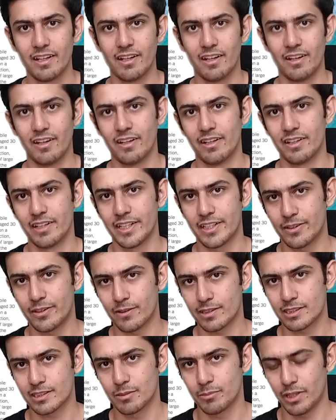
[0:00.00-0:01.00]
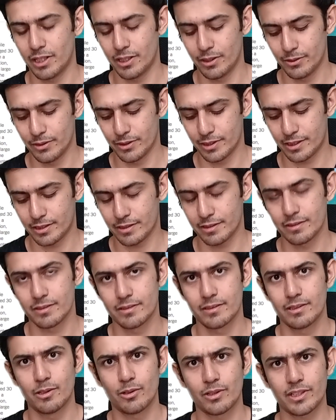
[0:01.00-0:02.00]
It talks about
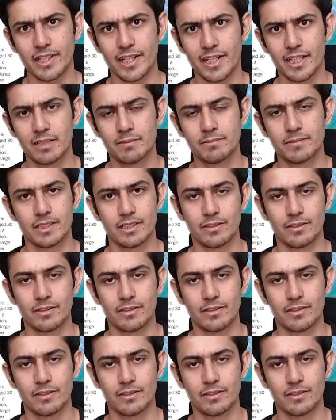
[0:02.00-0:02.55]
load times,